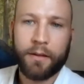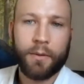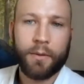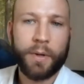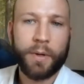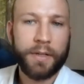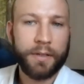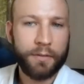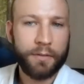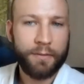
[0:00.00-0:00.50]

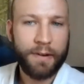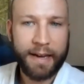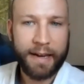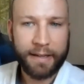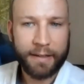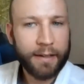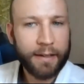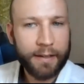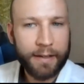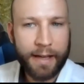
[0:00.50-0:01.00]
Wind and
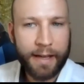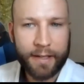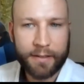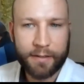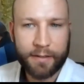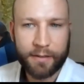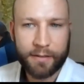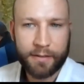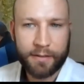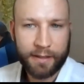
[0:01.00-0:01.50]
rain can
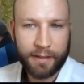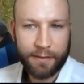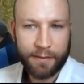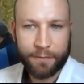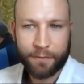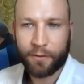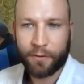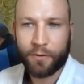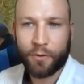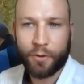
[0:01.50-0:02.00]
act as
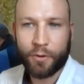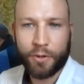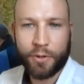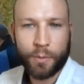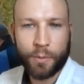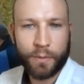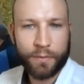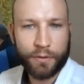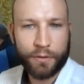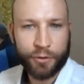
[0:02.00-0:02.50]
significant
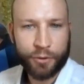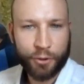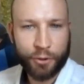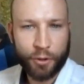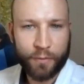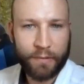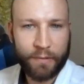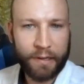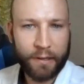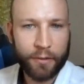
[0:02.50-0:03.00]
noise within a
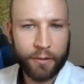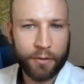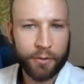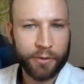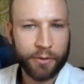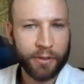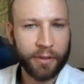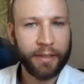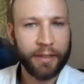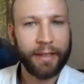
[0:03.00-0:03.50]
shot
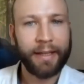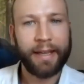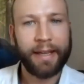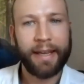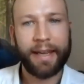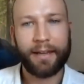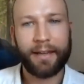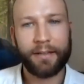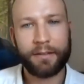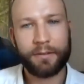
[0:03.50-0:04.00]
record.
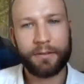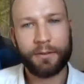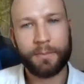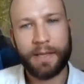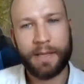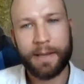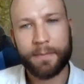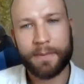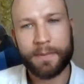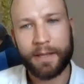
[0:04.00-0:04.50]
It can
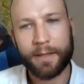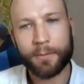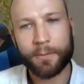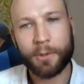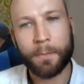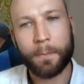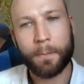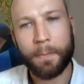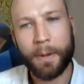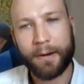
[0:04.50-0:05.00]
sometimes help
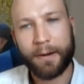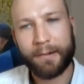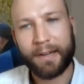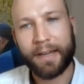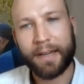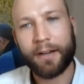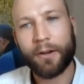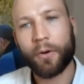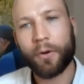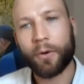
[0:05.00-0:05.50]
to
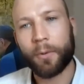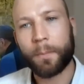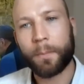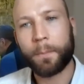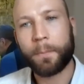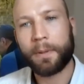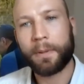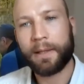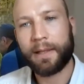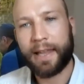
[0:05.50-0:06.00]
bury or
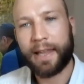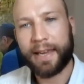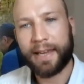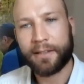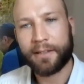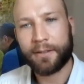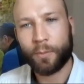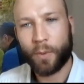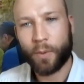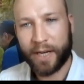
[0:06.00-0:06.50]

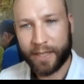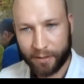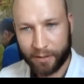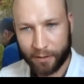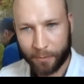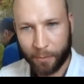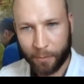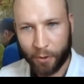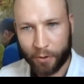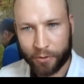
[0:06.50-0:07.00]
place
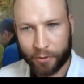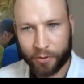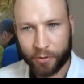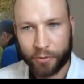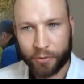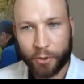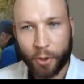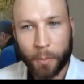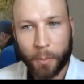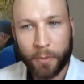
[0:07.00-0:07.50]
weighted pots
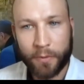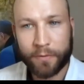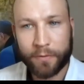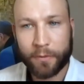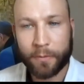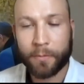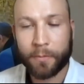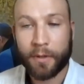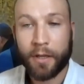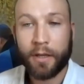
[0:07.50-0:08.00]
on top of
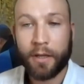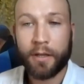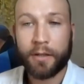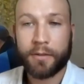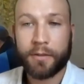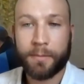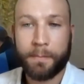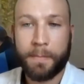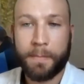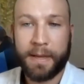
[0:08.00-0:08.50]
them
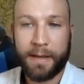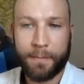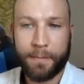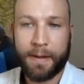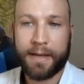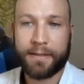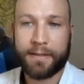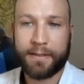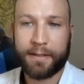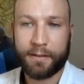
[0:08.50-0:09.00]
to
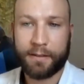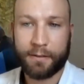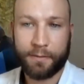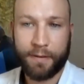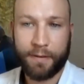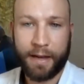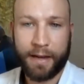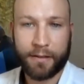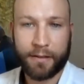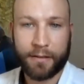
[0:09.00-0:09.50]
minimize these
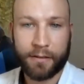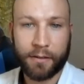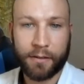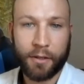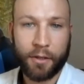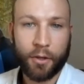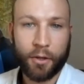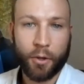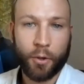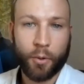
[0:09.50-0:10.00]
effects
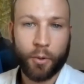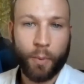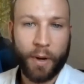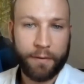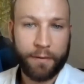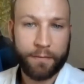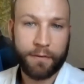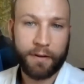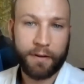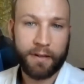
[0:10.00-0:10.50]
or
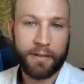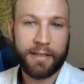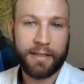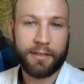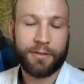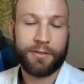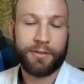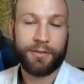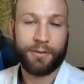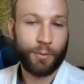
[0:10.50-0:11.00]
wait for
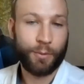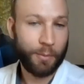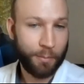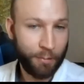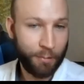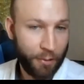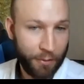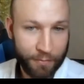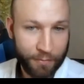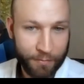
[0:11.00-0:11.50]
conditions to
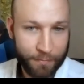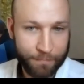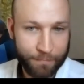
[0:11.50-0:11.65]
improve.